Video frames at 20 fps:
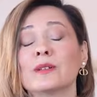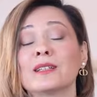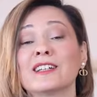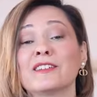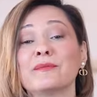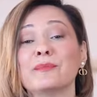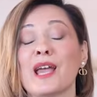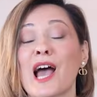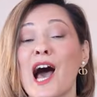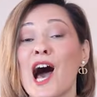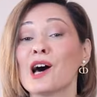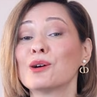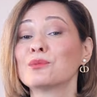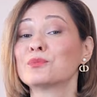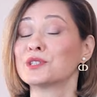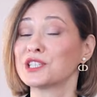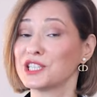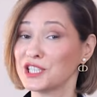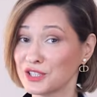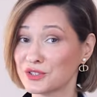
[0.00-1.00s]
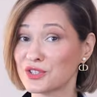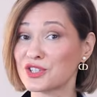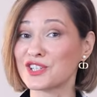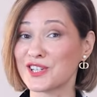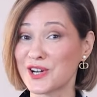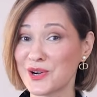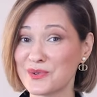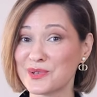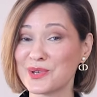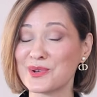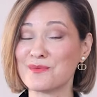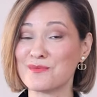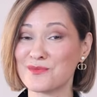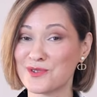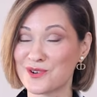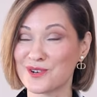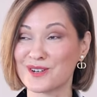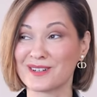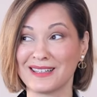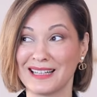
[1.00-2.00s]
believe me, I will show you
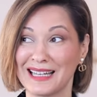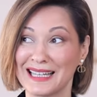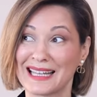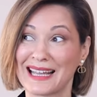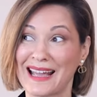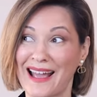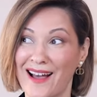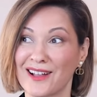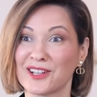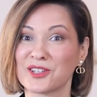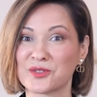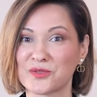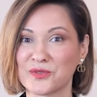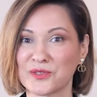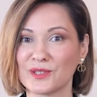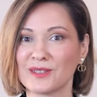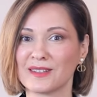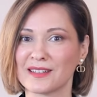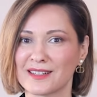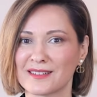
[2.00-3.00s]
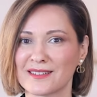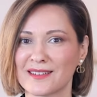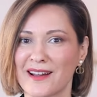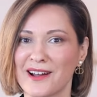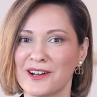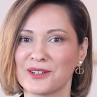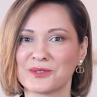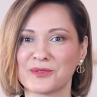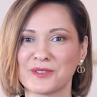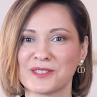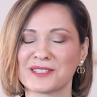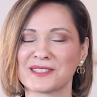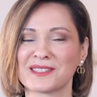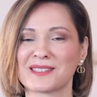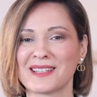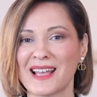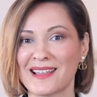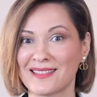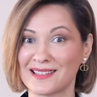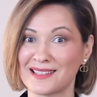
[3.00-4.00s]
more like colorful layered
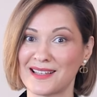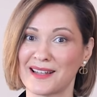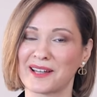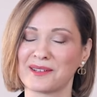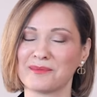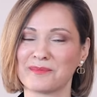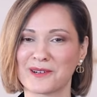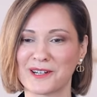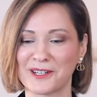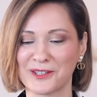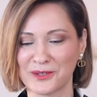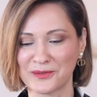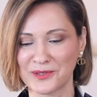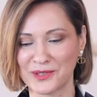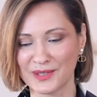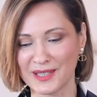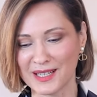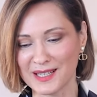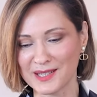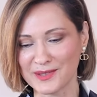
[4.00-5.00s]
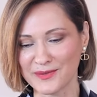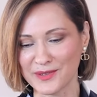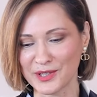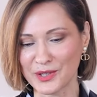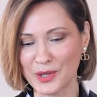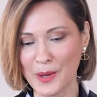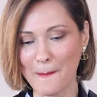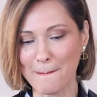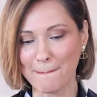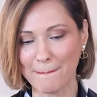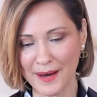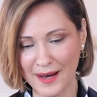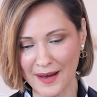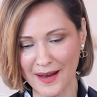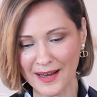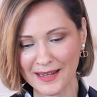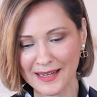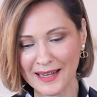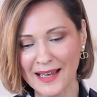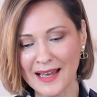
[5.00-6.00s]
outfits at the second part of today's video,
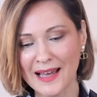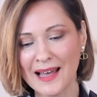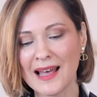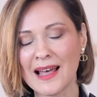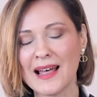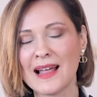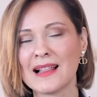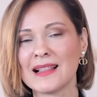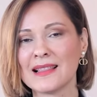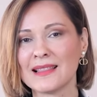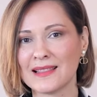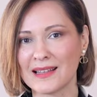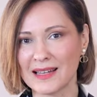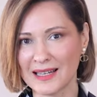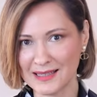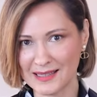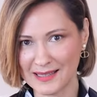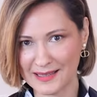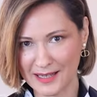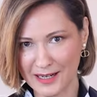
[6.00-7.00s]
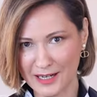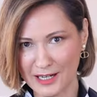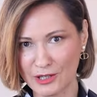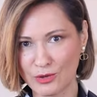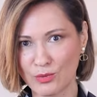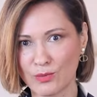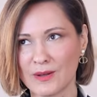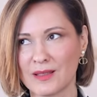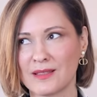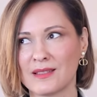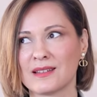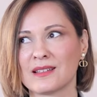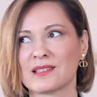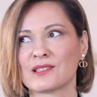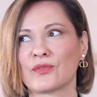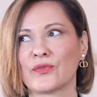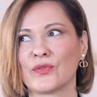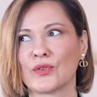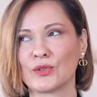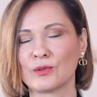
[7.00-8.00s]
but let's start with
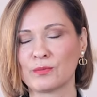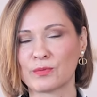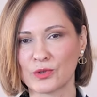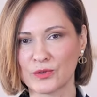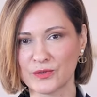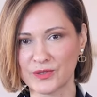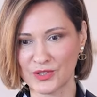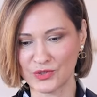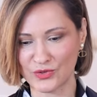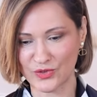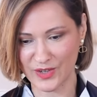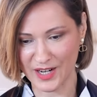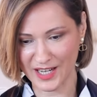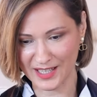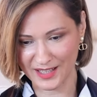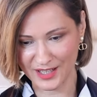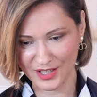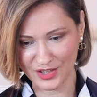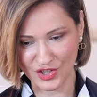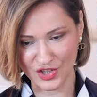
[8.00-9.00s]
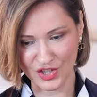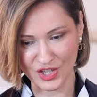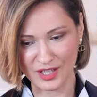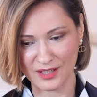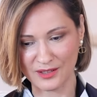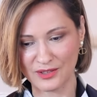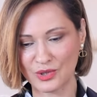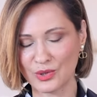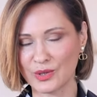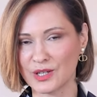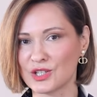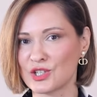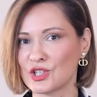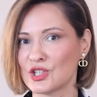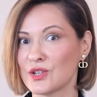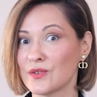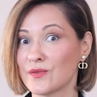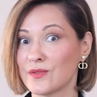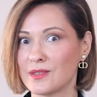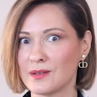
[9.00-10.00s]
this foolproof strategy to
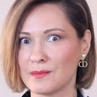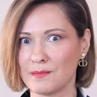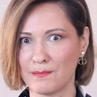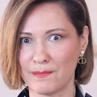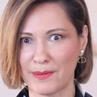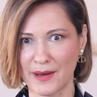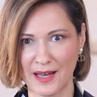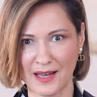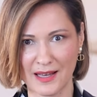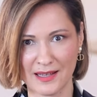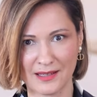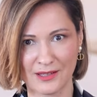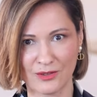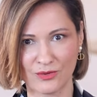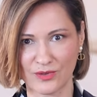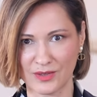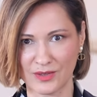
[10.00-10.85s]
achieve the best